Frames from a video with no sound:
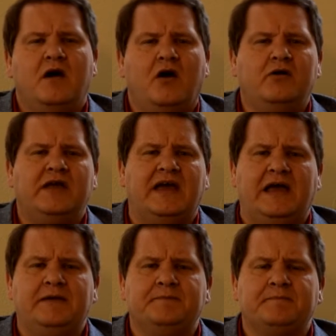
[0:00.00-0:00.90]

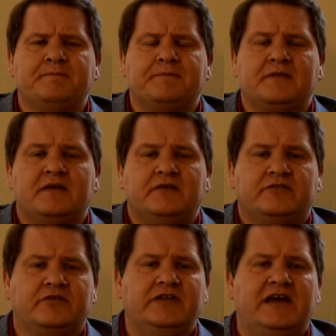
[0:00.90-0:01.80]
Okay,
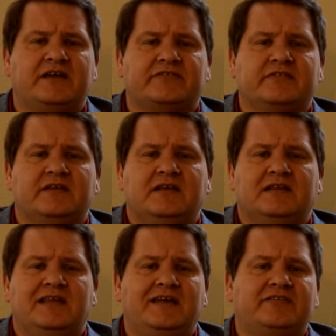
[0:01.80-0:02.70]
so next
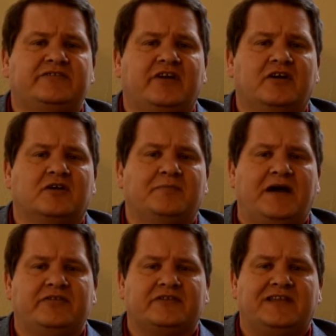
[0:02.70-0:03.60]
let's talk
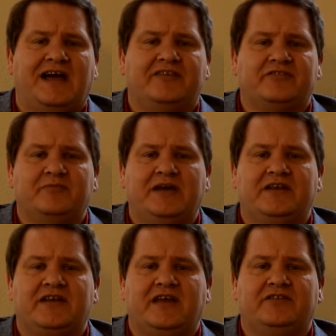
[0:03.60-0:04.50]
about the class of
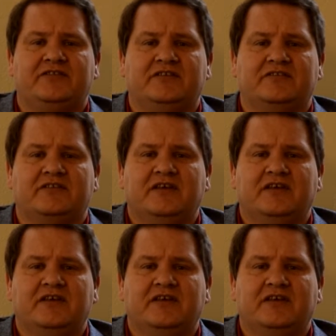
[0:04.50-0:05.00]
medications